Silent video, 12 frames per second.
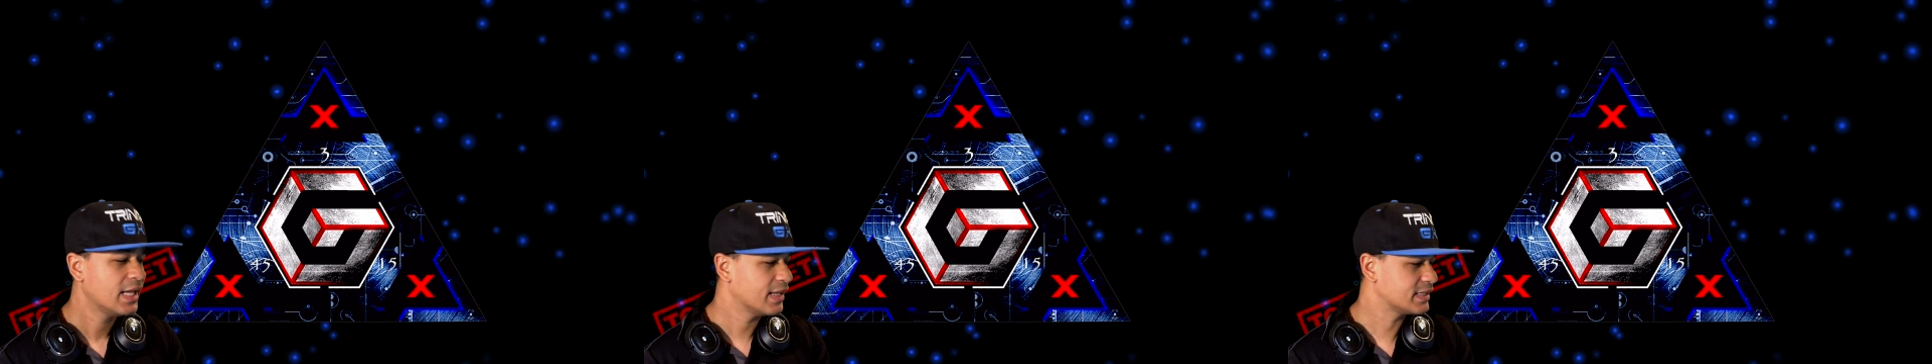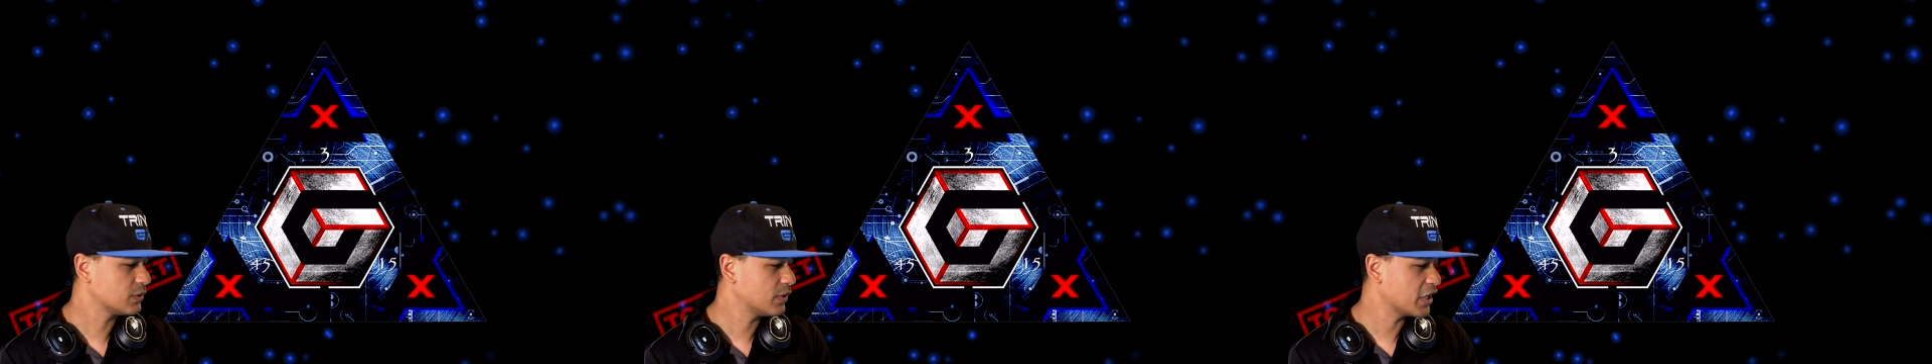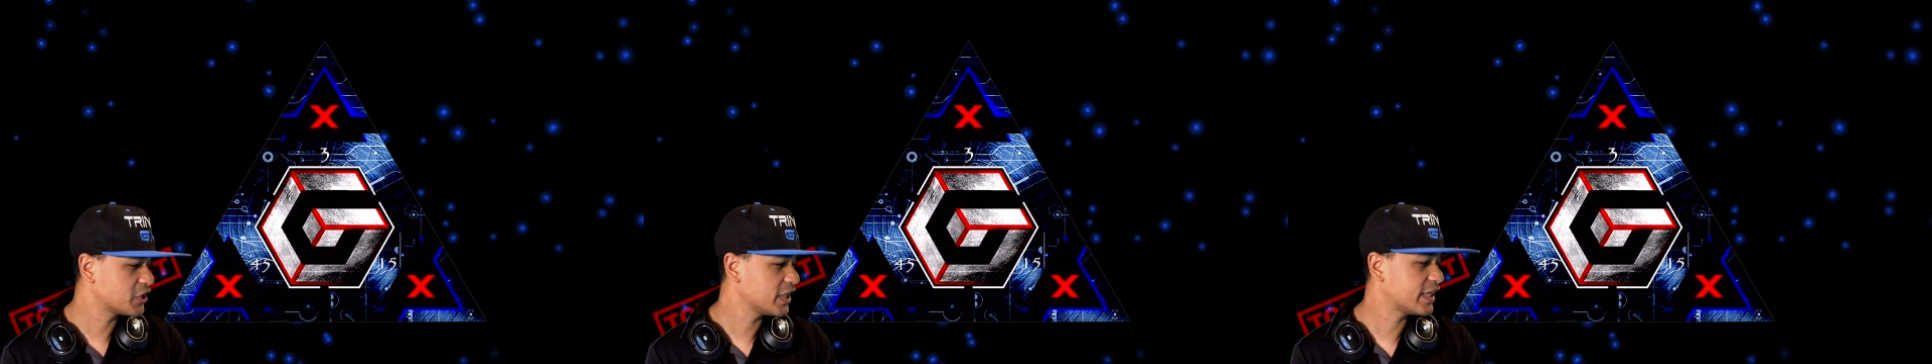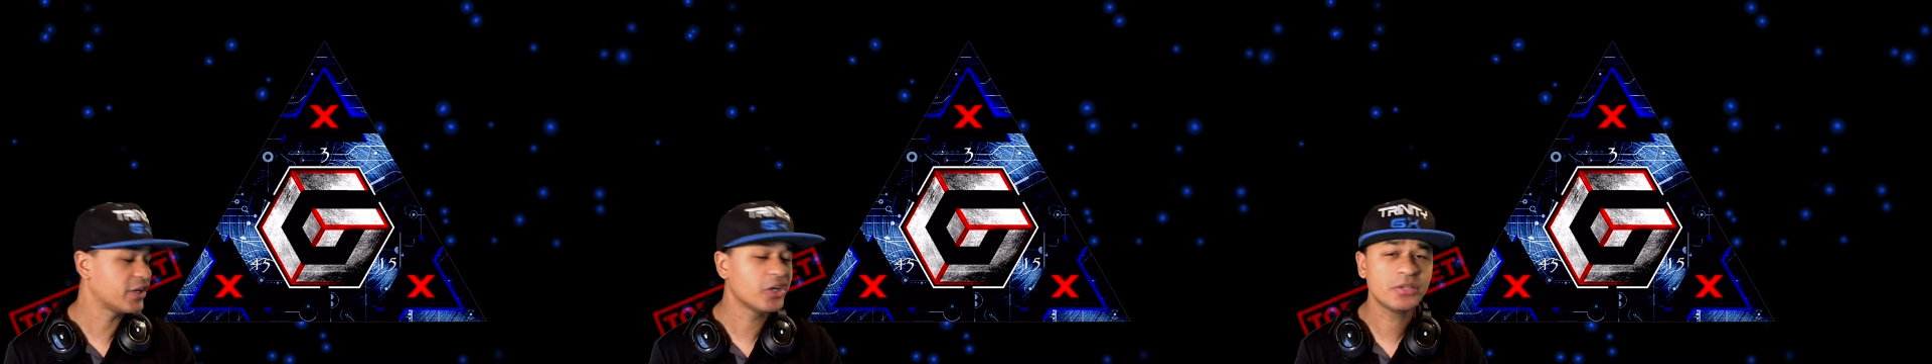that someone actually
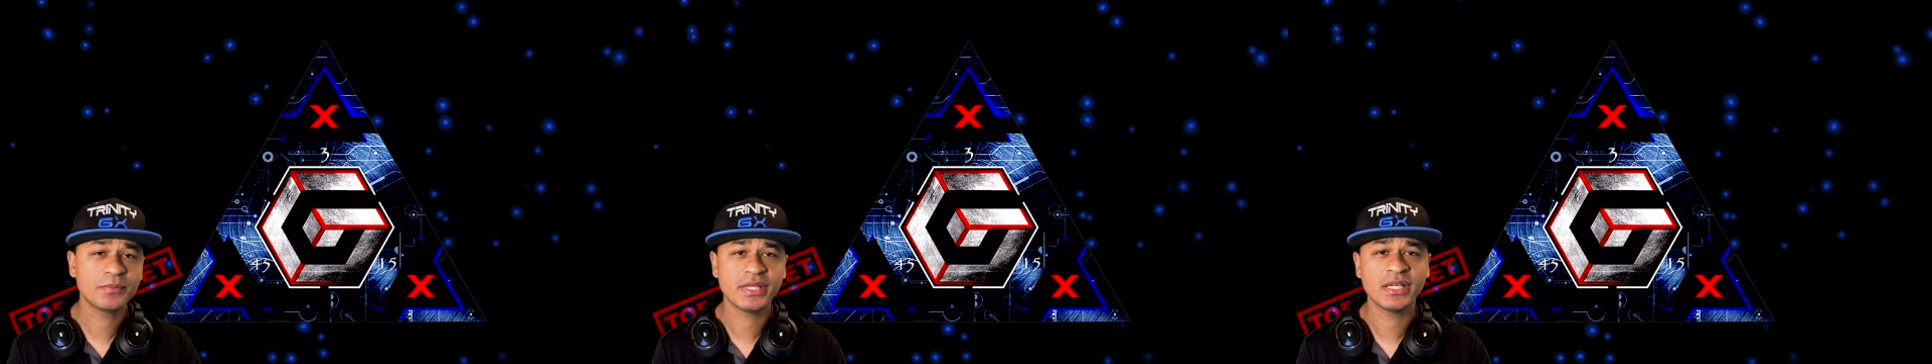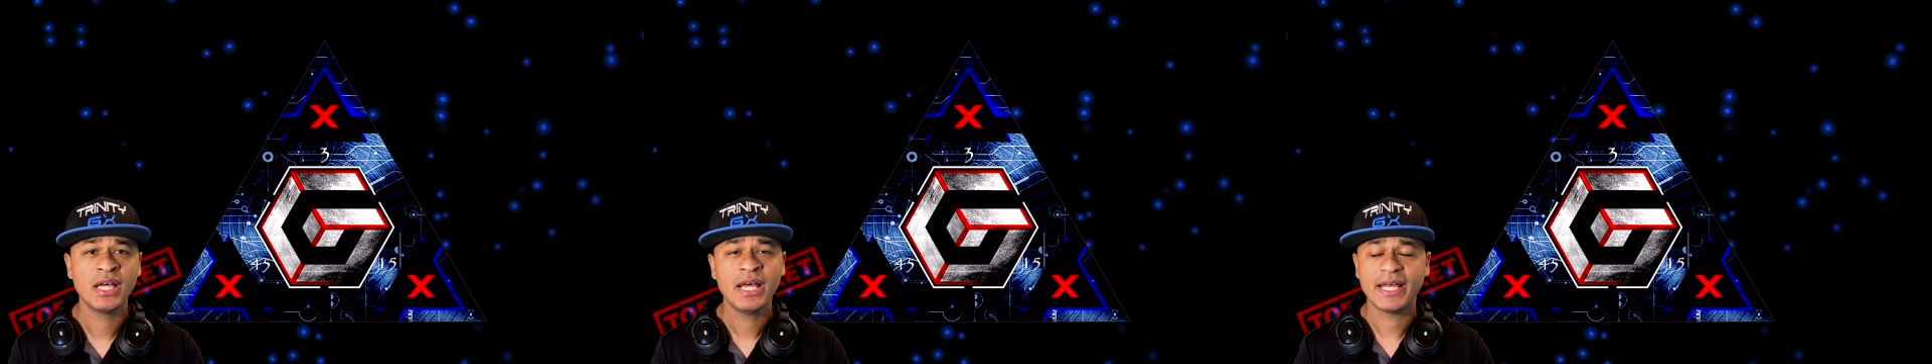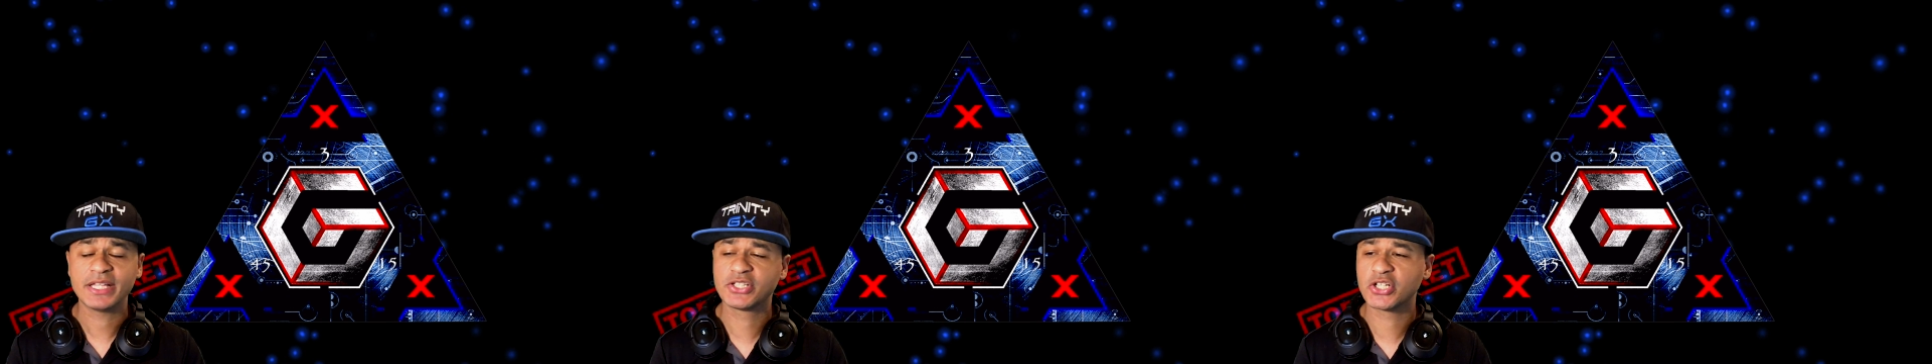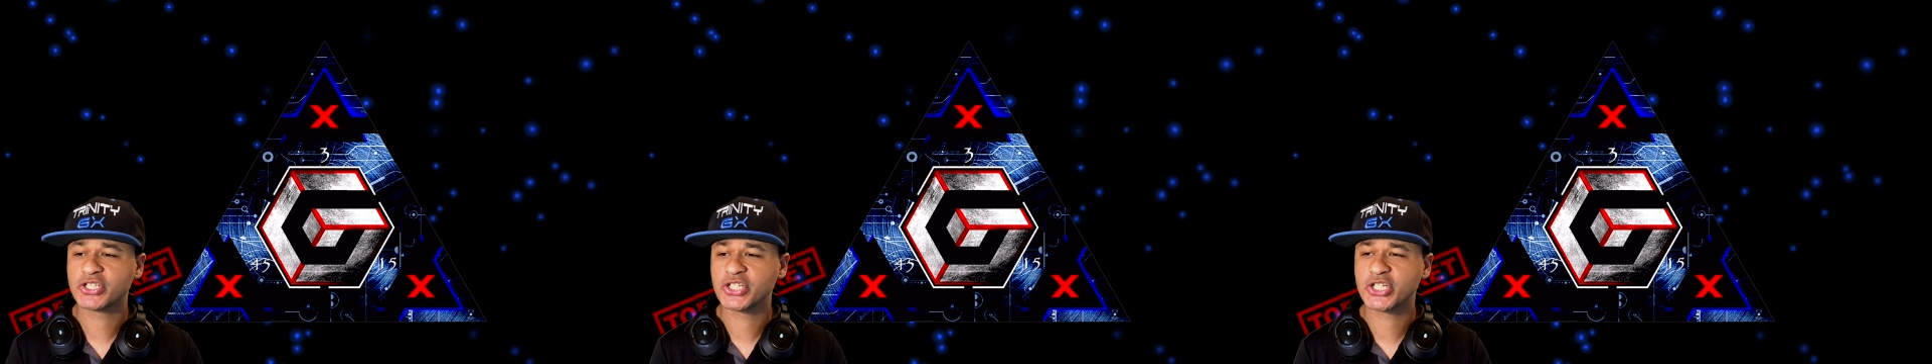killed me in
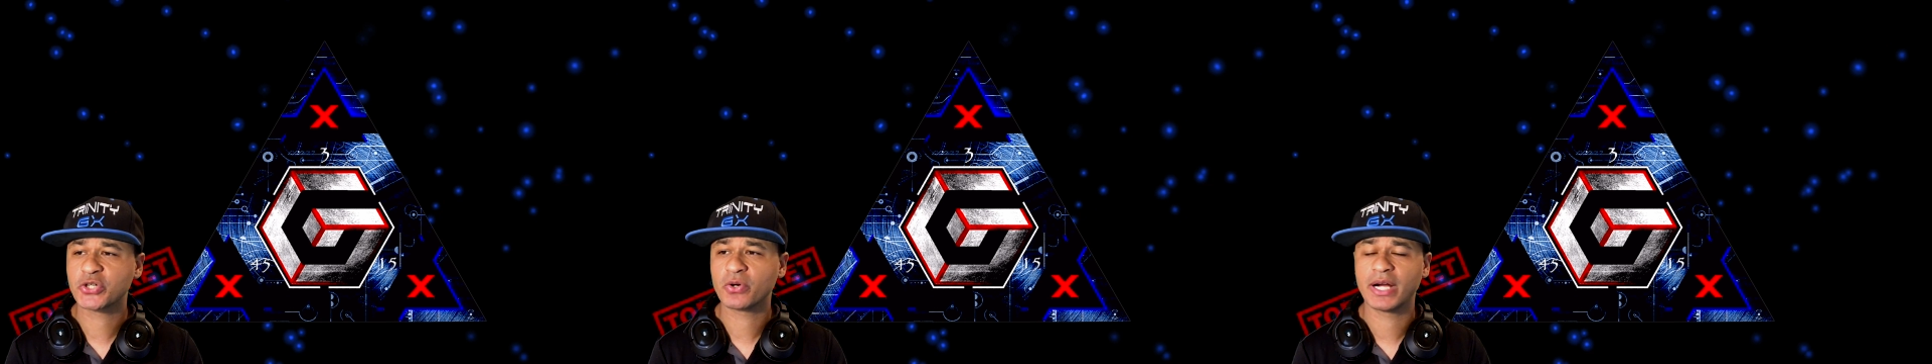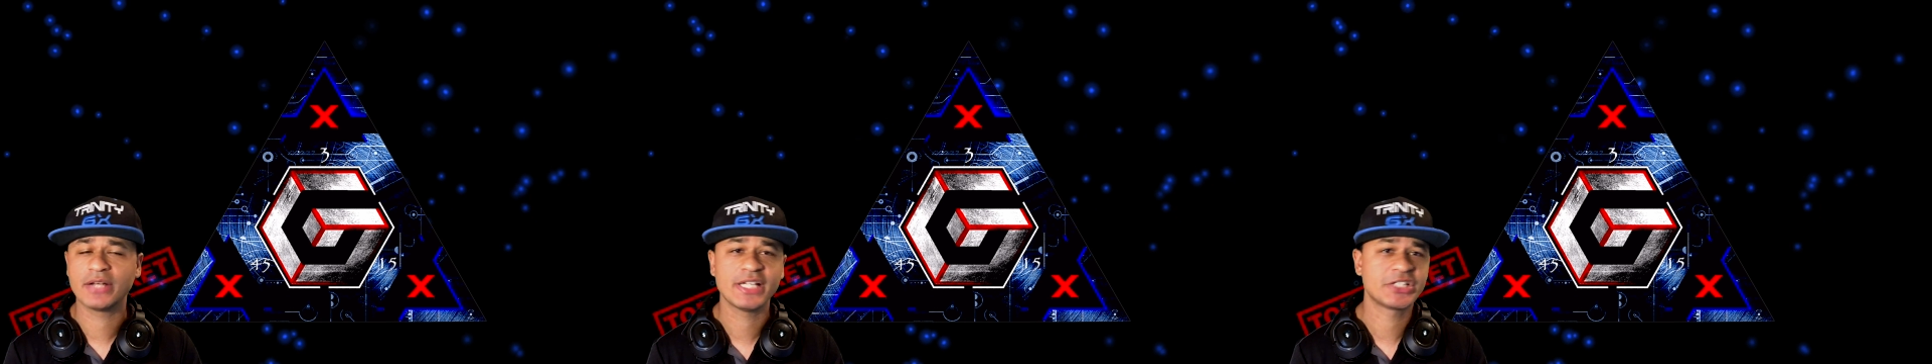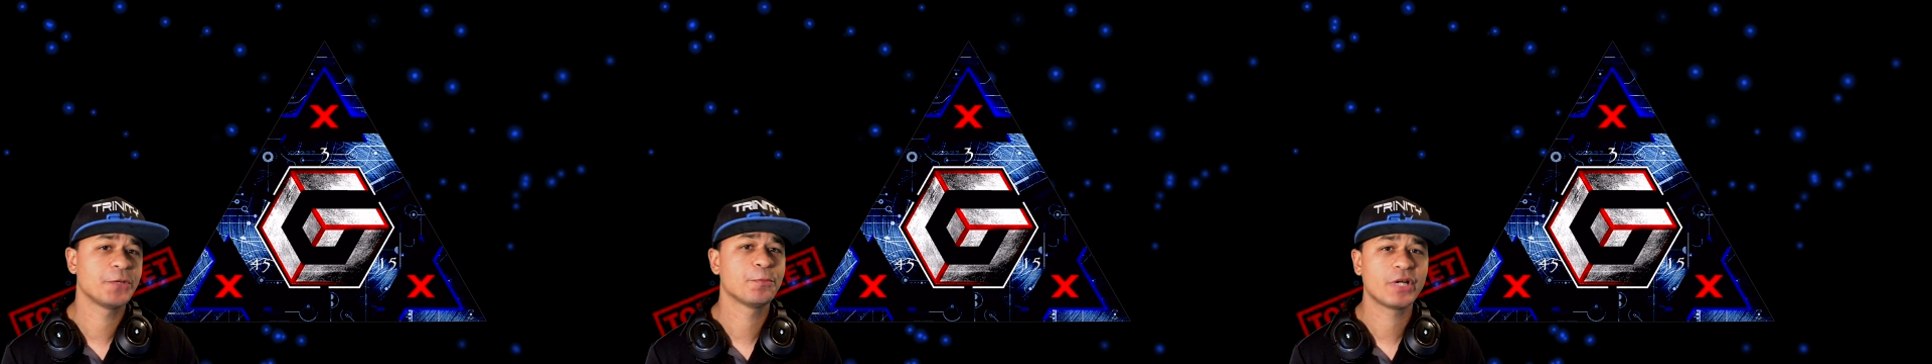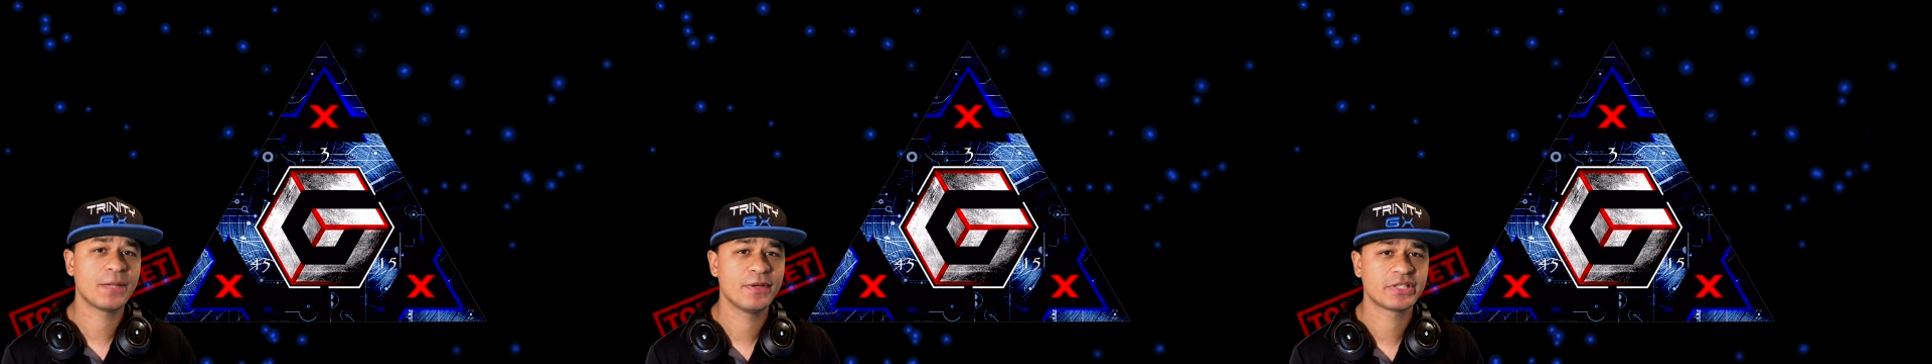Search and Destroy, and I was actually
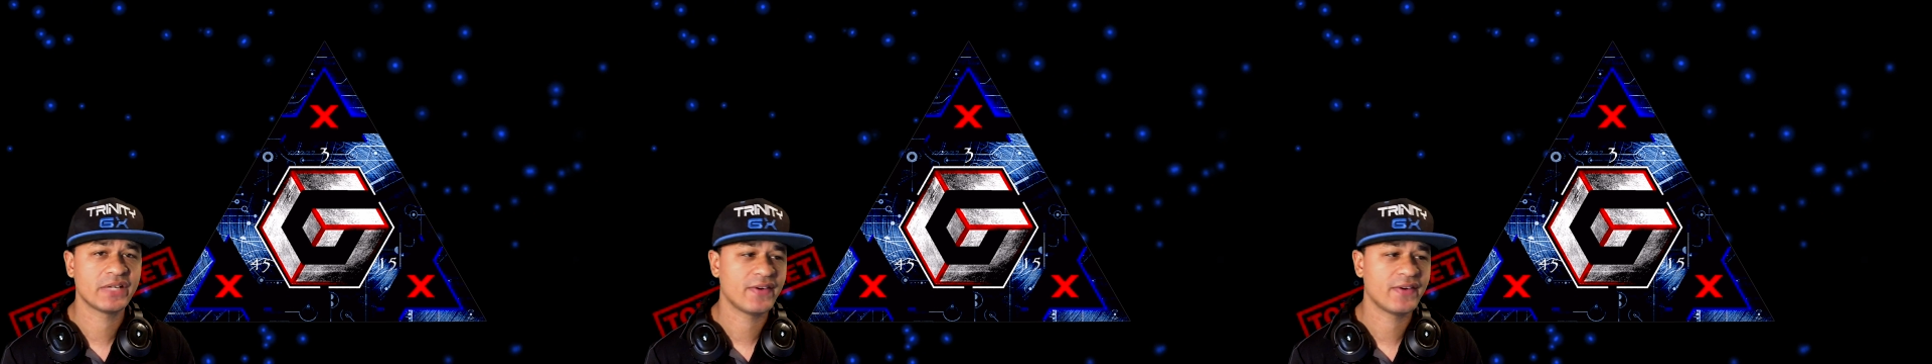pretty pissed off.